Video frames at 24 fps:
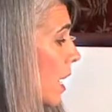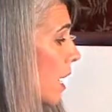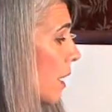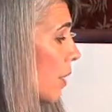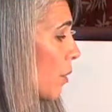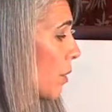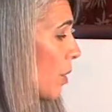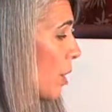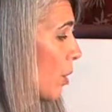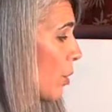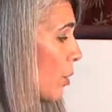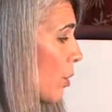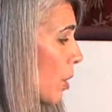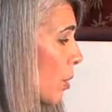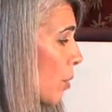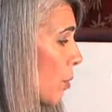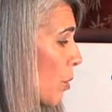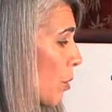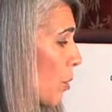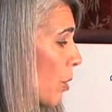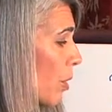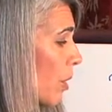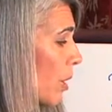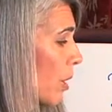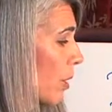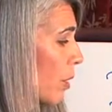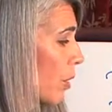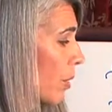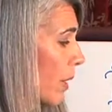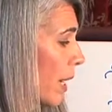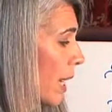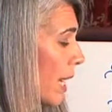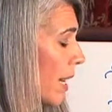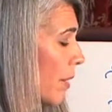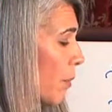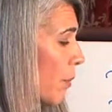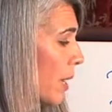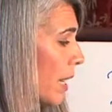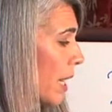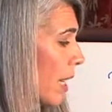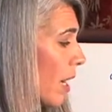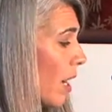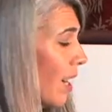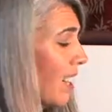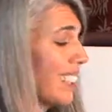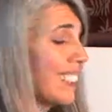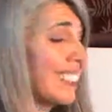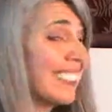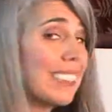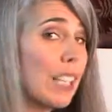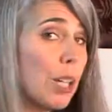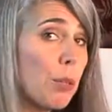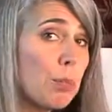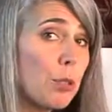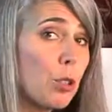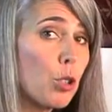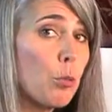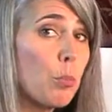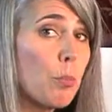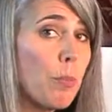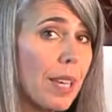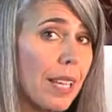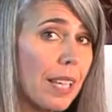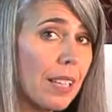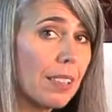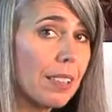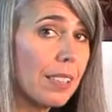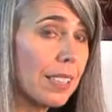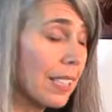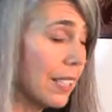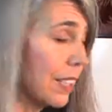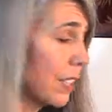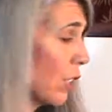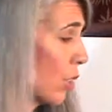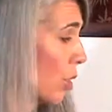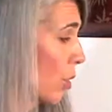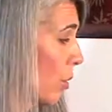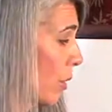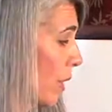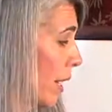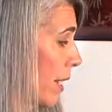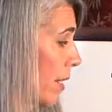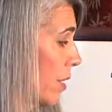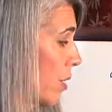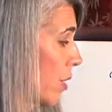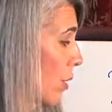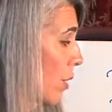you can create what they call a supplemental needs trust.